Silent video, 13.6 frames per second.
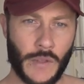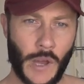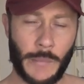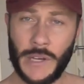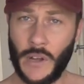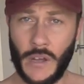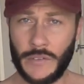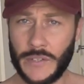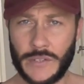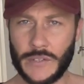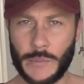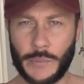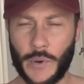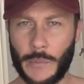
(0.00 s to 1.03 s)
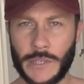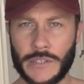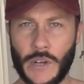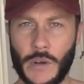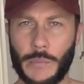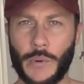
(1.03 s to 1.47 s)
I mean, this is a prime
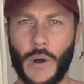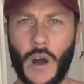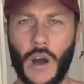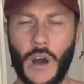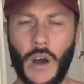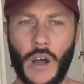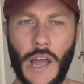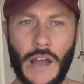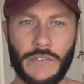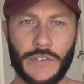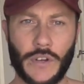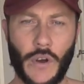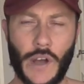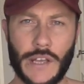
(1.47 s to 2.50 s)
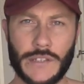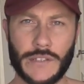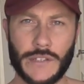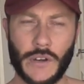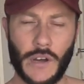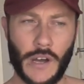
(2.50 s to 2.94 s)
example. I have
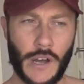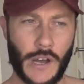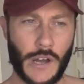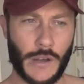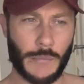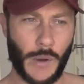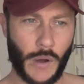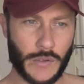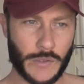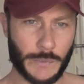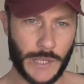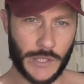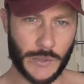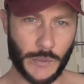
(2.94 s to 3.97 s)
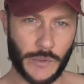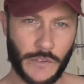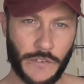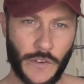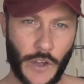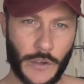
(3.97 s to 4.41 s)
guys that I'll speak to on
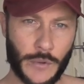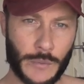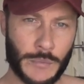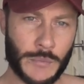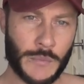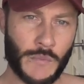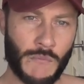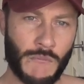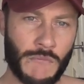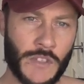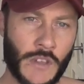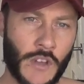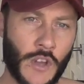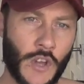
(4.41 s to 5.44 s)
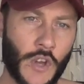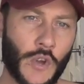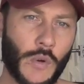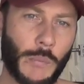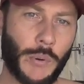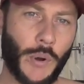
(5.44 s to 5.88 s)
the phone
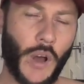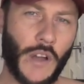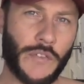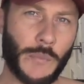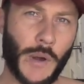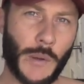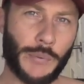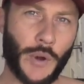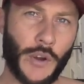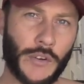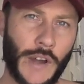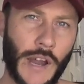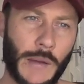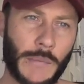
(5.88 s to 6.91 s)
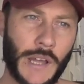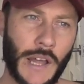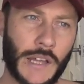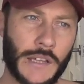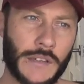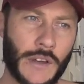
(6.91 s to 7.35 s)
who apply for my program,
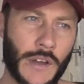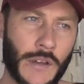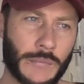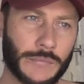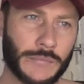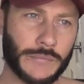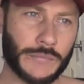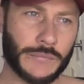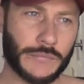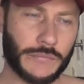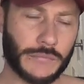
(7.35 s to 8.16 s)
and